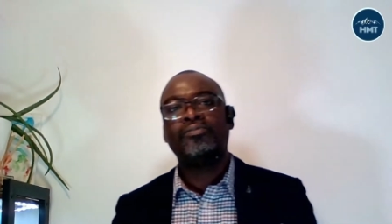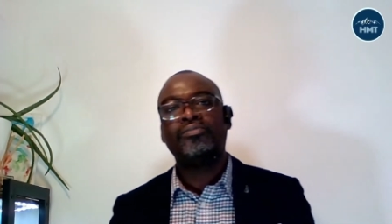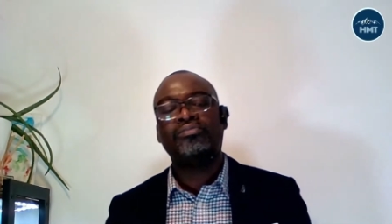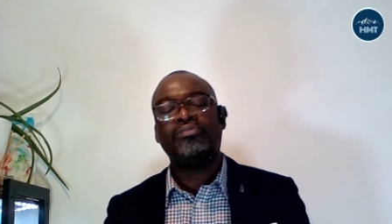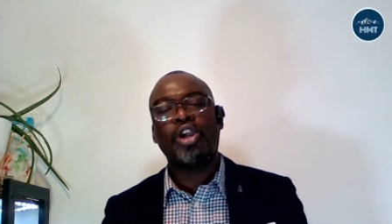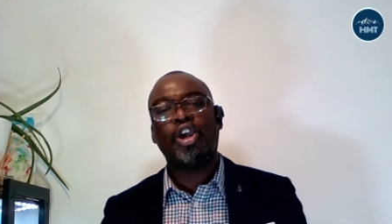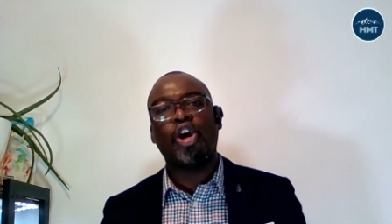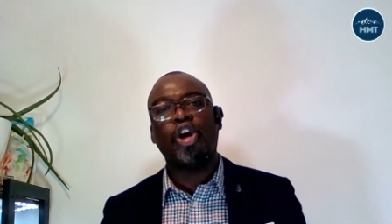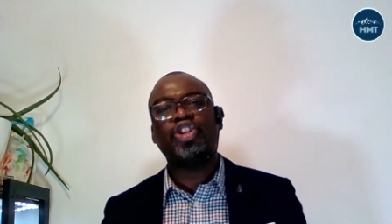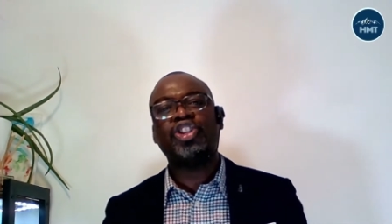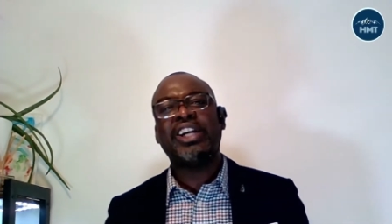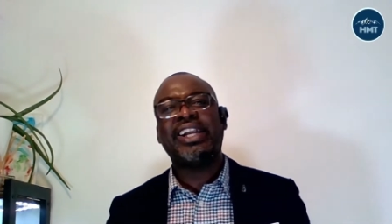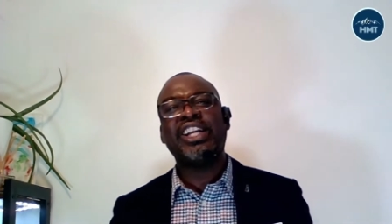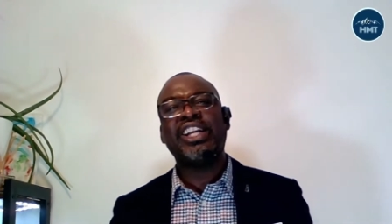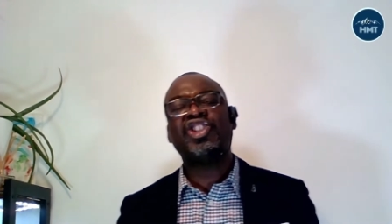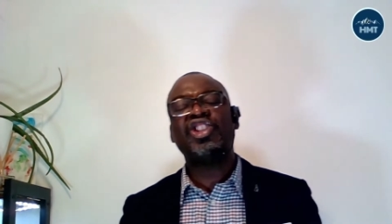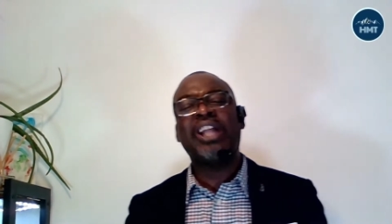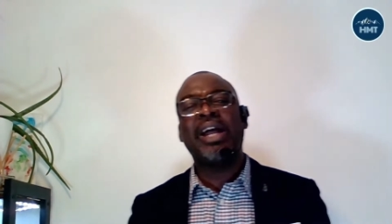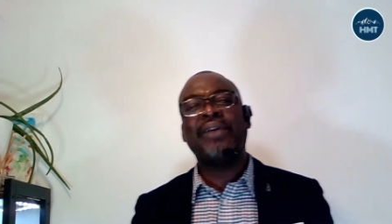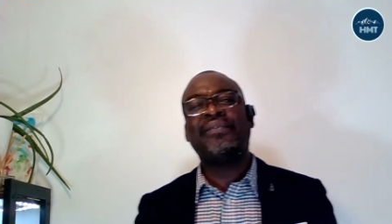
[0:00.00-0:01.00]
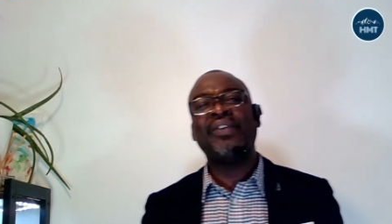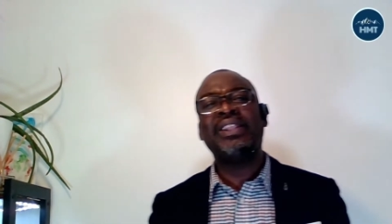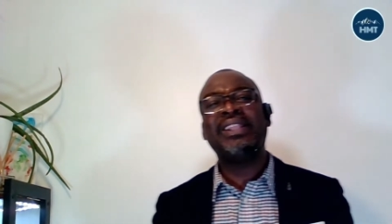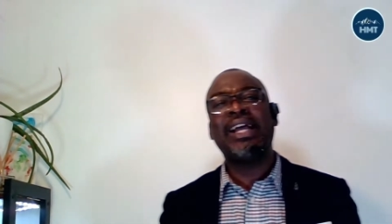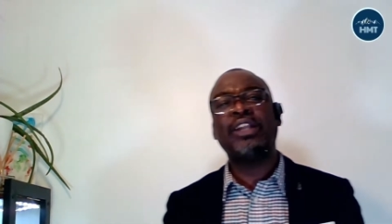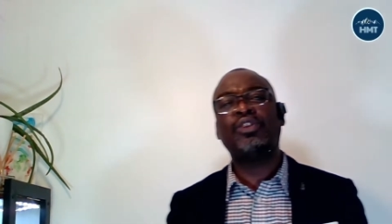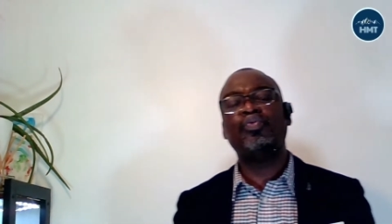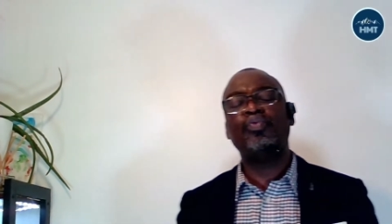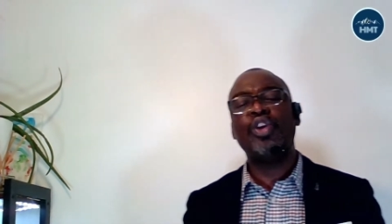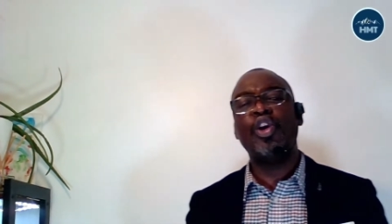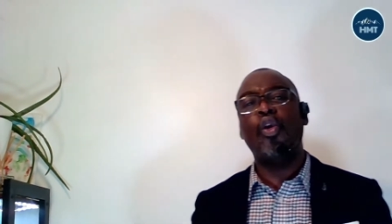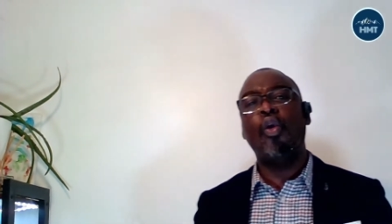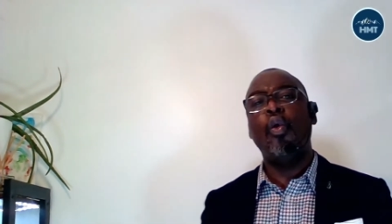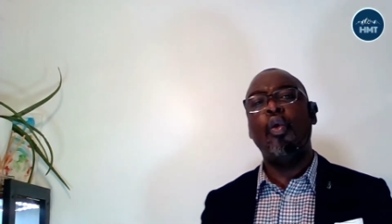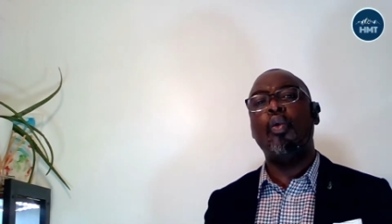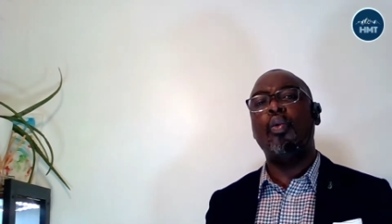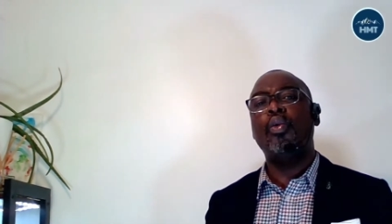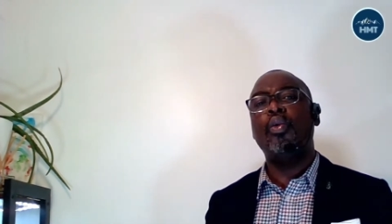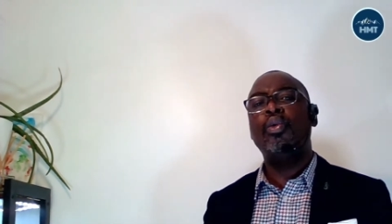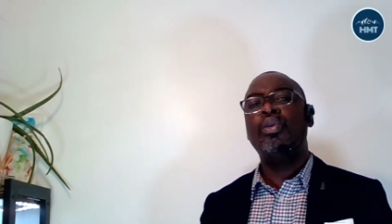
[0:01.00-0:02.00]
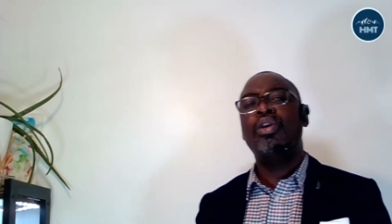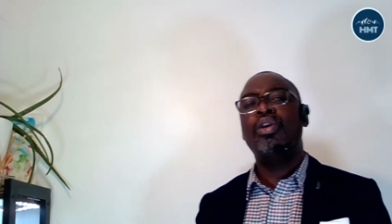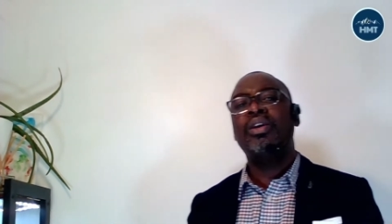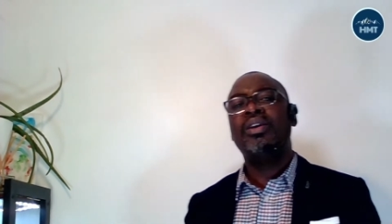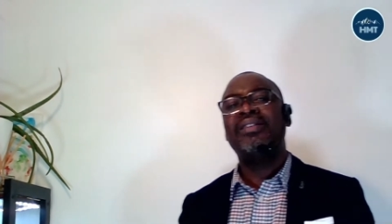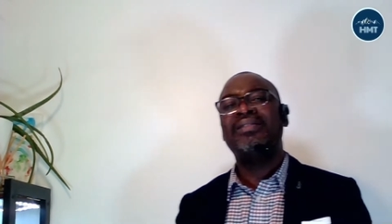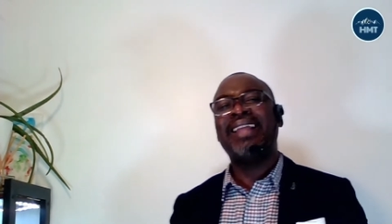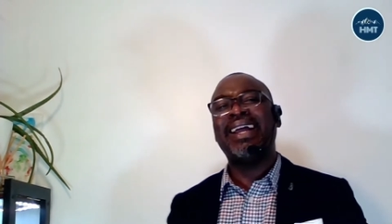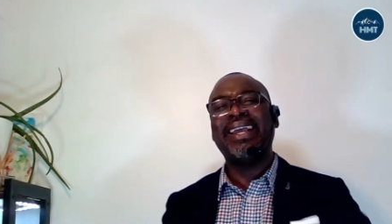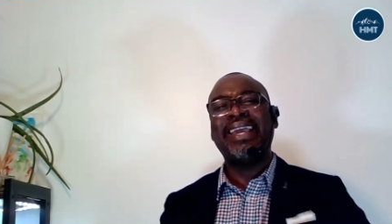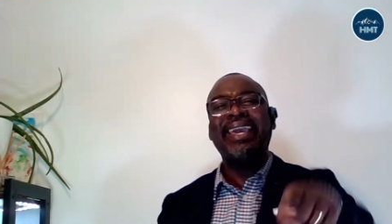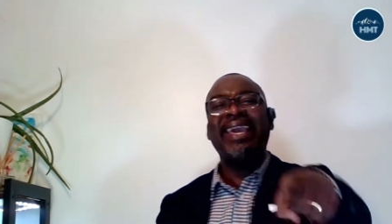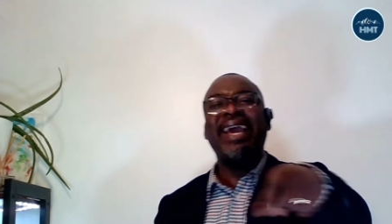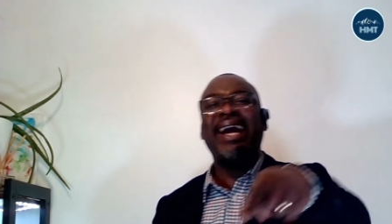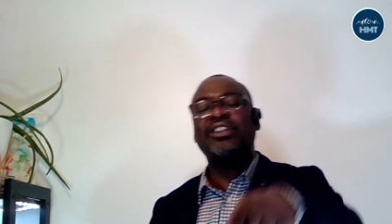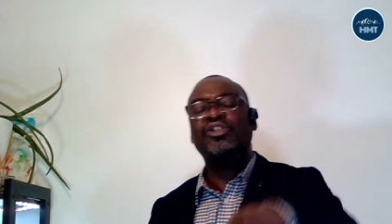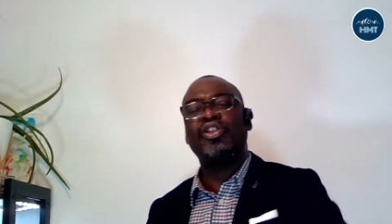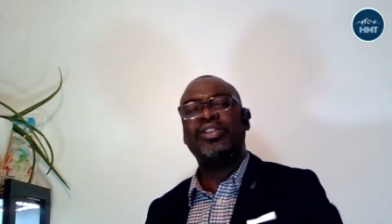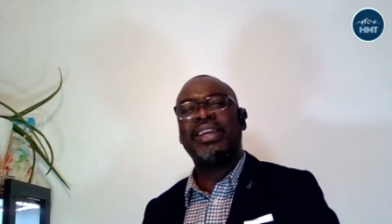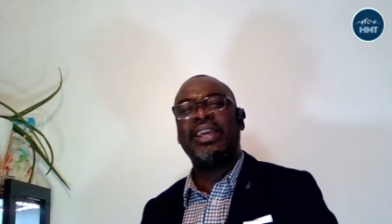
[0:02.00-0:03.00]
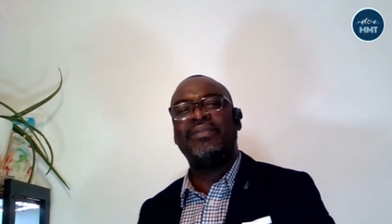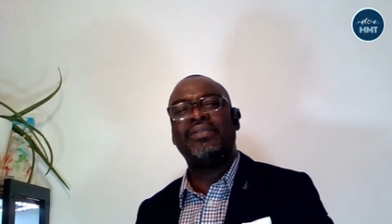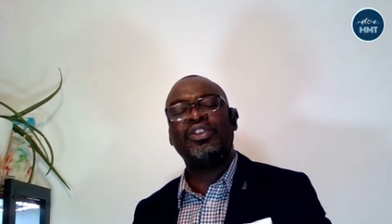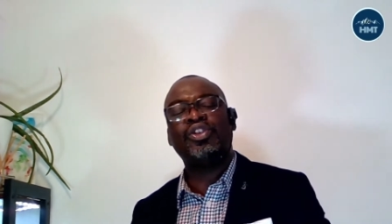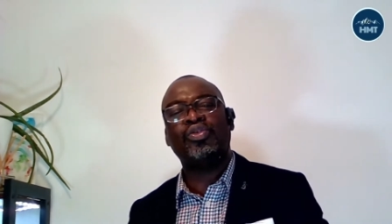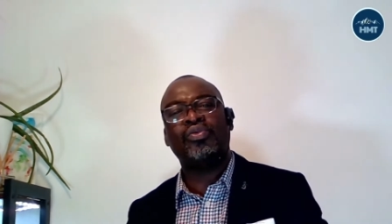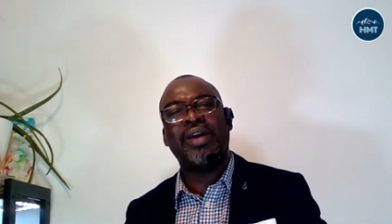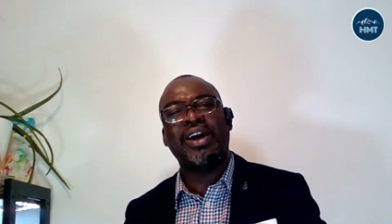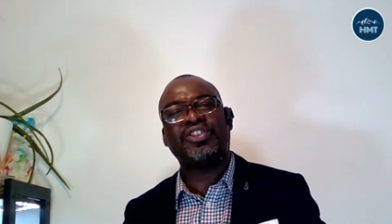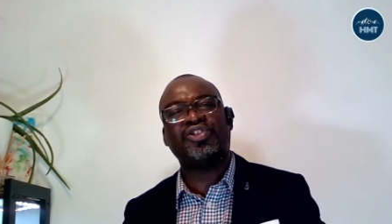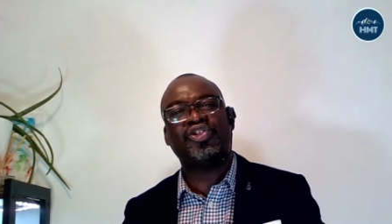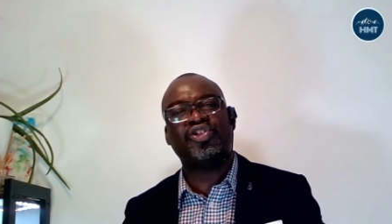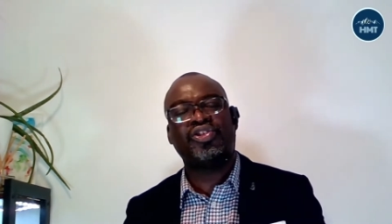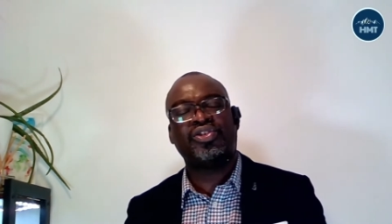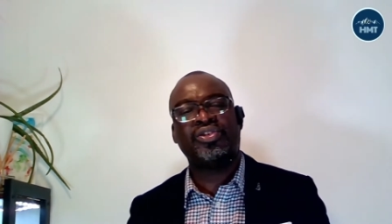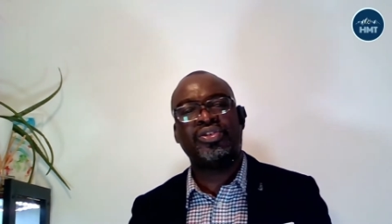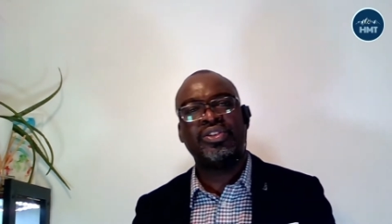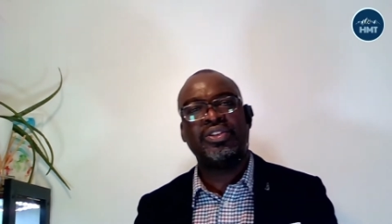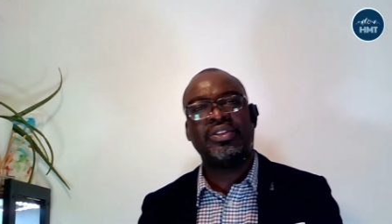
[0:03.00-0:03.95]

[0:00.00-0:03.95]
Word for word: Because there is nothing that we owe that he has not given to us.